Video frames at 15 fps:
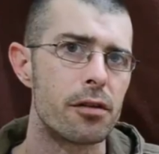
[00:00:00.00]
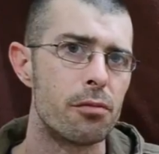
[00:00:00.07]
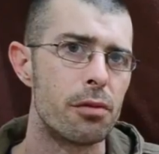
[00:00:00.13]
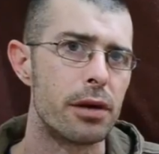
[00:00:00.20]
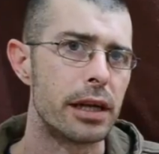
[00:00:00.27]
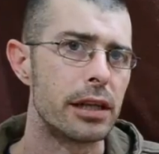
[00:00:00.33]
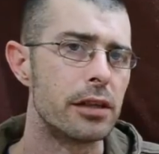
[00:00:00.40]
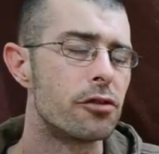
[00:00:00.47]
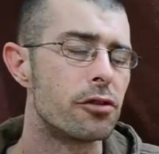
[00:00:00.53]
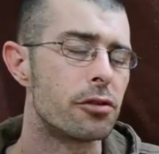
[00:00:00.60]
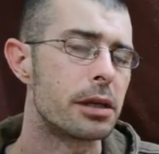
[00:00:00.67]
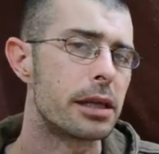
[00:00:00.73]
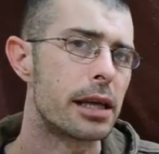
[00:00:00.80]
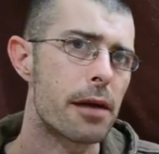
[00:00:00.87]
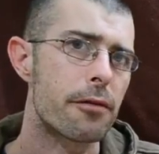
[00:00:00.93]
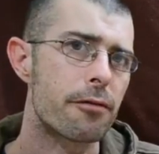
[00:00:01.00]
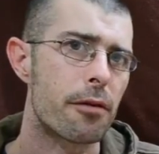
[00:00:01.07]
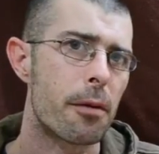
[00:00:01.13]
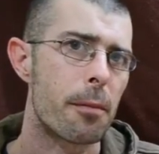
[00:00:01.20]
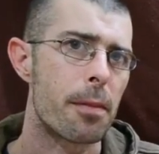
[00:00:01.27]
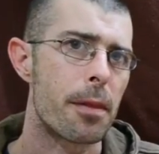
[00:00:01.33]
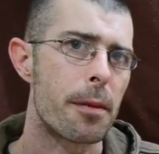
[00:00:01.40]
range you can get
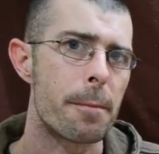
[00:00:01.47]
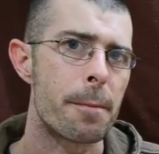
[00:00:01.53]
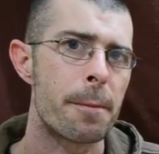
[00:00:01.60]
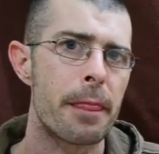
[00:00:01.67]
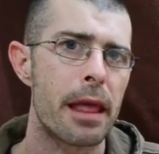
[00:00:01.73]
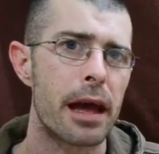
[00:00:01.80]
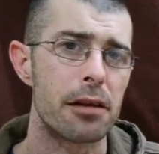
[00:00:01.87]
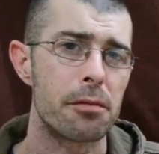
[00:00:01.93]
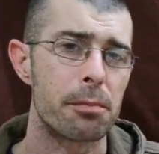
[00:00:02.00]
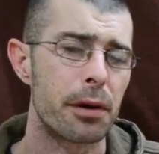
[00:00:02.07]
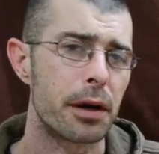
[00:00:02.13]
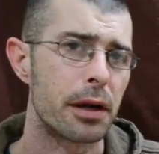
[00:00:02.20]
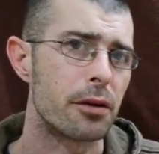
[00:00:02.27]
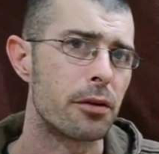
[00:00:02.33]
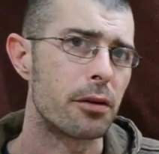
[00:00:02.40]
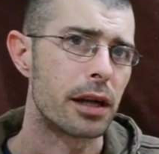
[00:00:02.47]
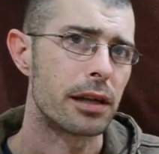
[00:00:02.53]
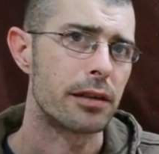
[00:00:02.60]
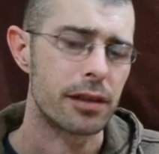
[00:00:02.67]
from them is pretty good.